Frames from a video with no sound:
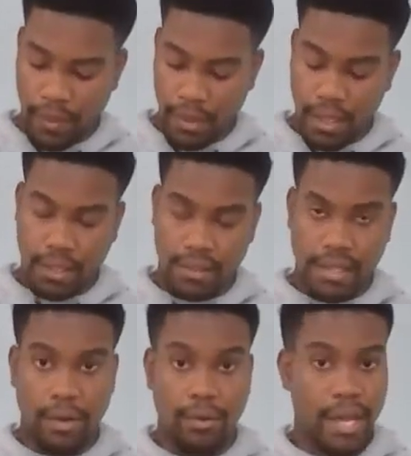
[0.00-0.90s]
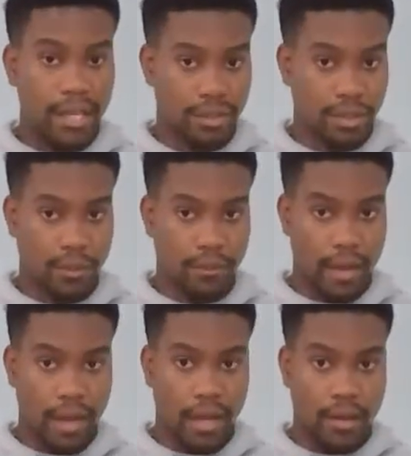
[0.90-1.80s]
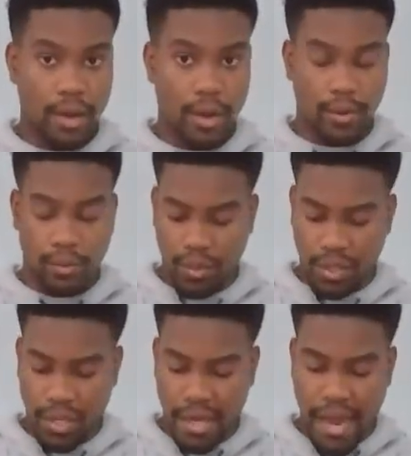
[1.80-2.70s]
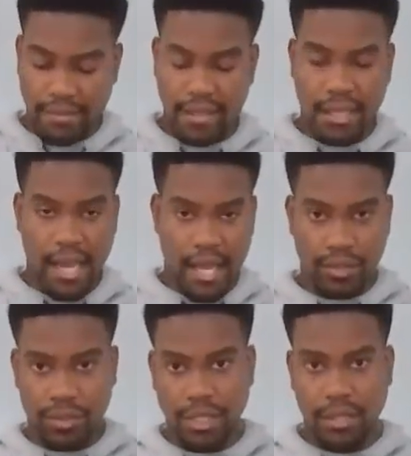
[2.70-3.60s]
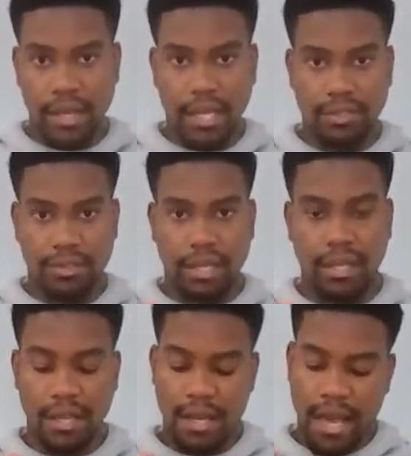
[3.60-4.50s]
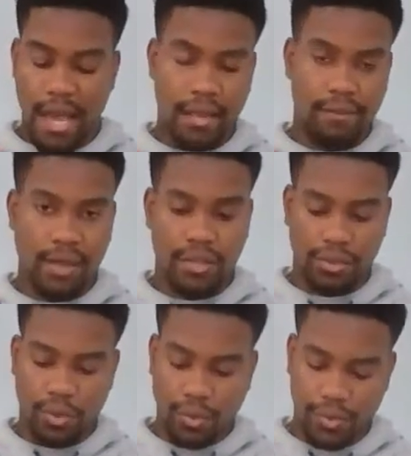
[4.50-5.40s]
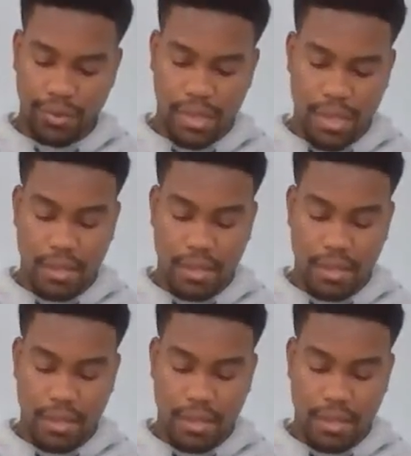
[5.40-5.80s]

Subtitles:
the sinoatrial node, which connect the atria and the ventricles,